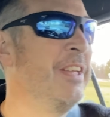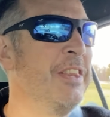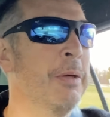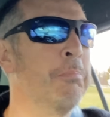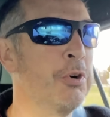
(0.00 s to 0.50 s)

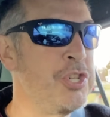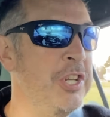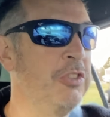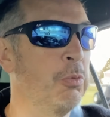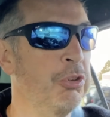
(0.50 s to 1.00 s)
The
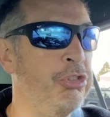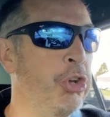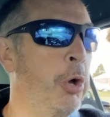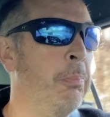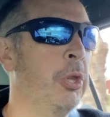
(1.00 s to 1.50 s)
bushings were
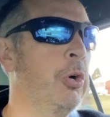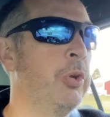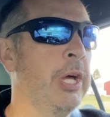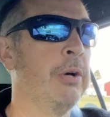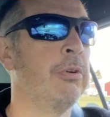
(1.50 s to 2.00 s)
so
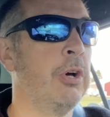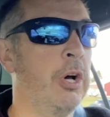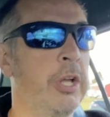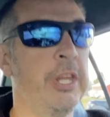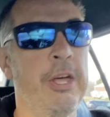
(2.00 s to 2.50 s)
blown out
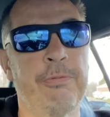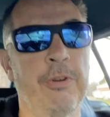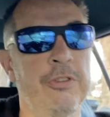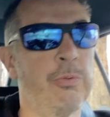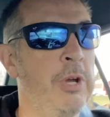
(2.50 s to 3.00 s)
on that
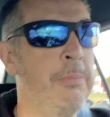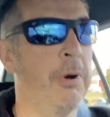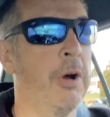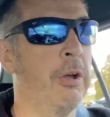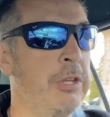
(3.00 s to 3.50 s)
front sway
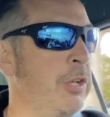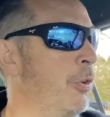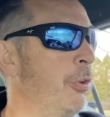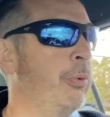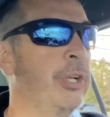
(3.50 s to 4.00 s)
bar on the
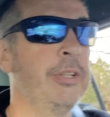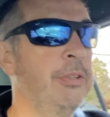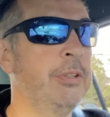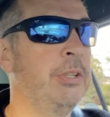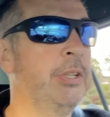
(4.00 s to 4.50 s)
old one,
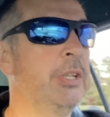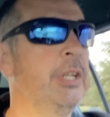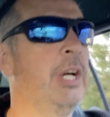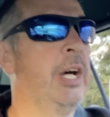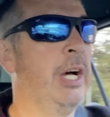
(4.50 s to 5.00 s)

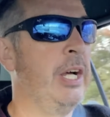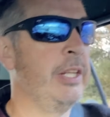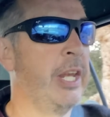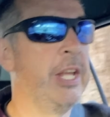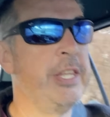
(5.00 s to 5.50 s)

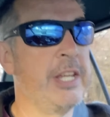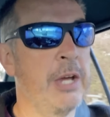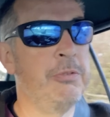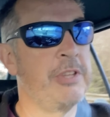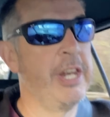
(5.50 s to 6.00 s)
that I think I
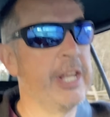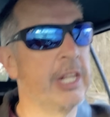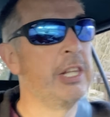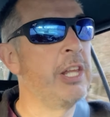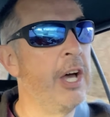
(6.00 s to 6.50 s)
was getting a
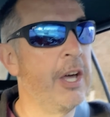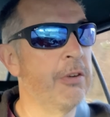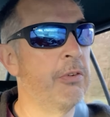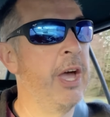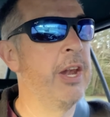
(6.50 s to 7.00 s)
lot
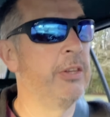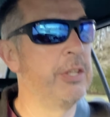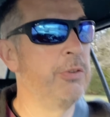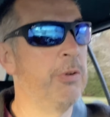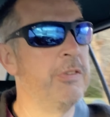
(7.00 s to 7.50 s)
of
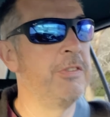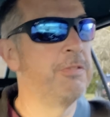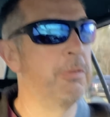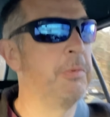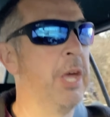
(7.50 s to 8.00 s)
rattling noises
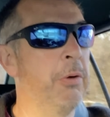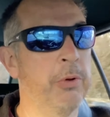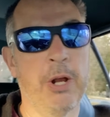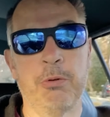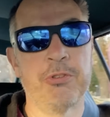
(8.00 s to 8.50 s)
from that
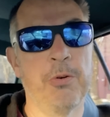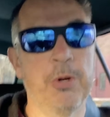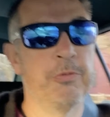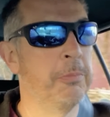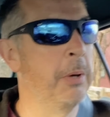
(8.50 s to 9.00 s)
when I was going
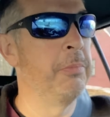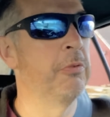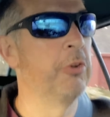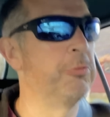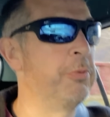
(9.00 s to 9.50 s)
over bumpy
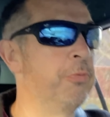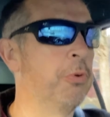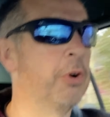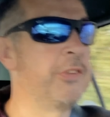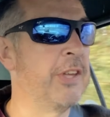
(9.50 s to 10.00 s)
roads
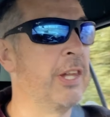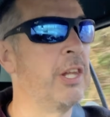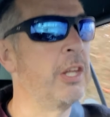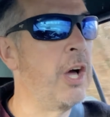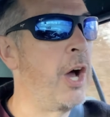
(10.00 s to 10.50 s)
before. It's a
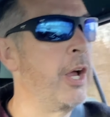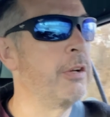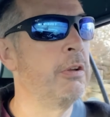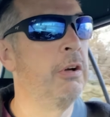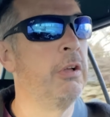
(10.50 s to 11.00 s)
lot
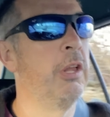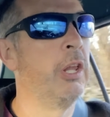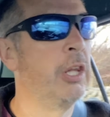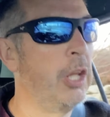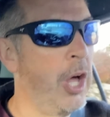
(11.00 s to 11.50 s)

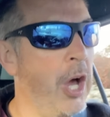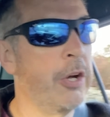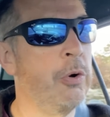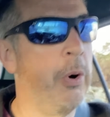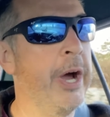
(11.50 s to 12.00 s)

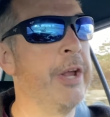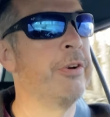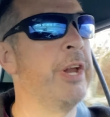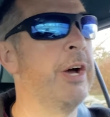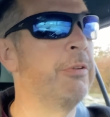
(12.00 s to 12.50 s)
quieter
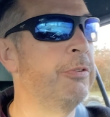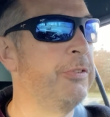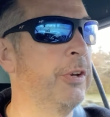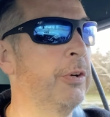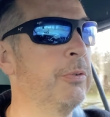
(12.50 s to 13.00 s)
now.
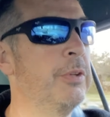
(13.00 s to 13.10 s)
So